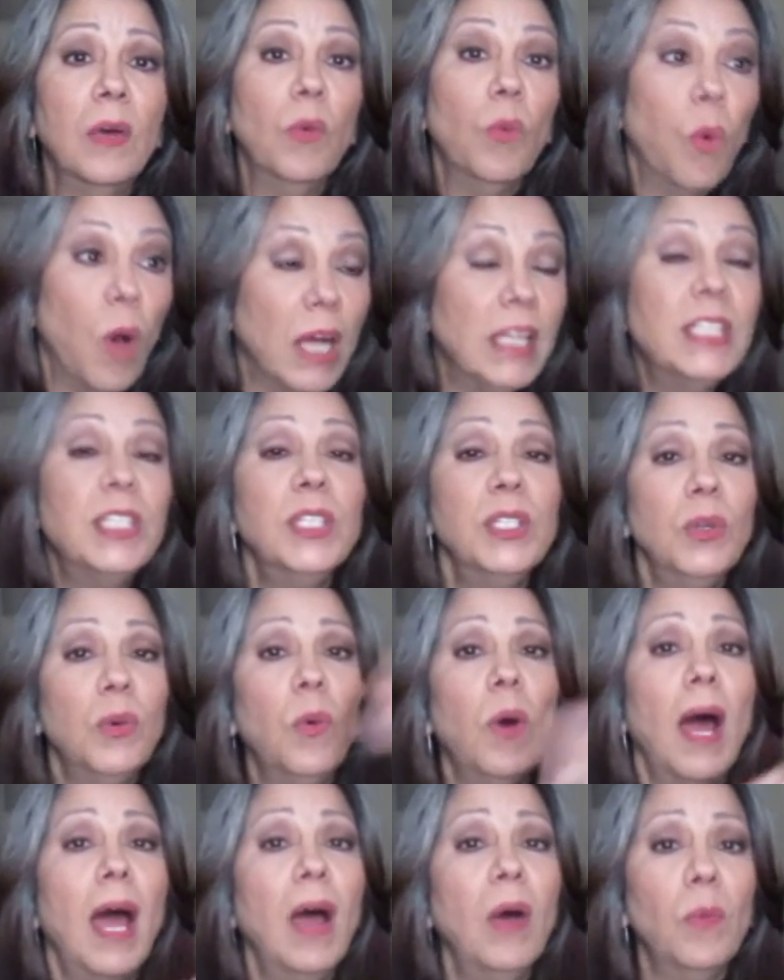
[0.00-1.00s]
Once in a
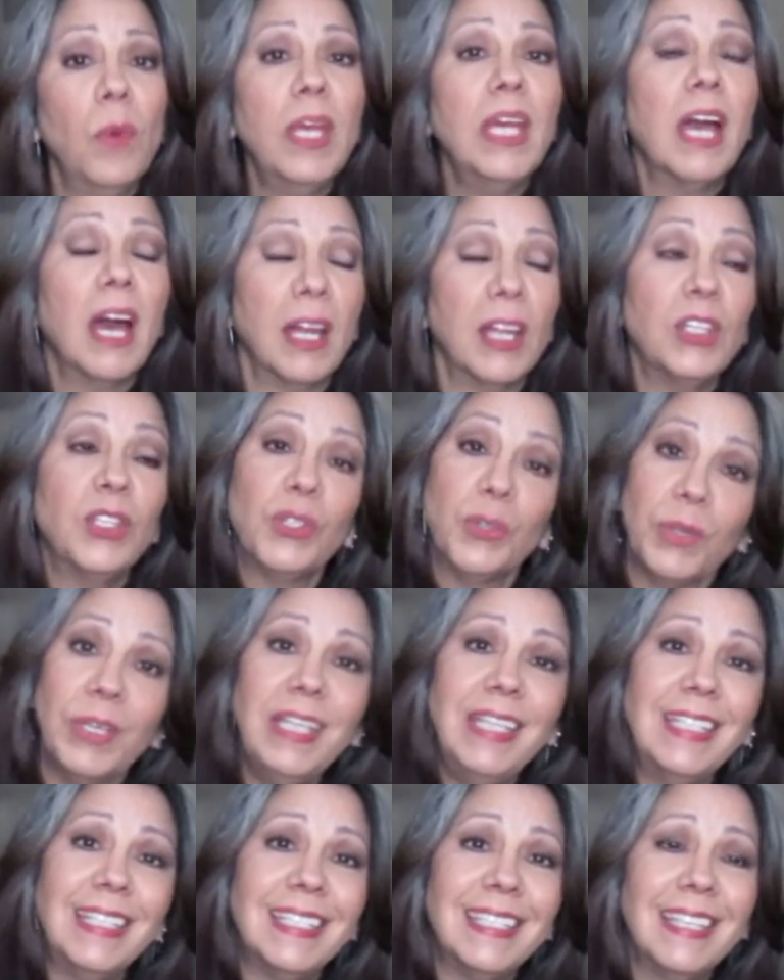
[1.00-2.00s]
while, we got a
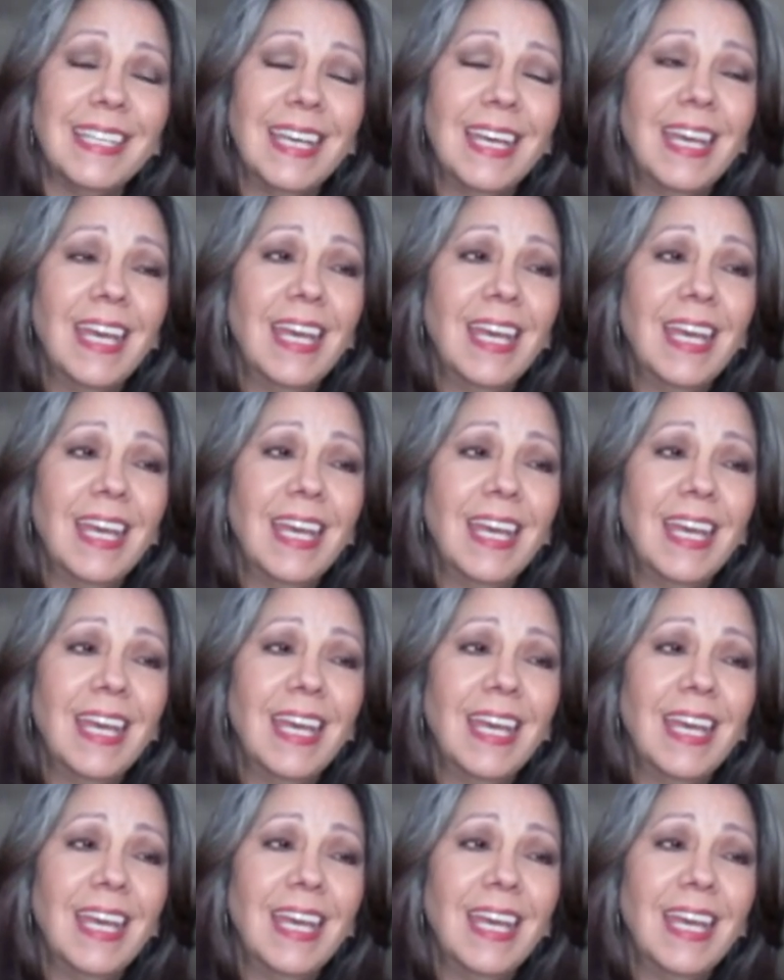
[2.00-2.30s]
treat.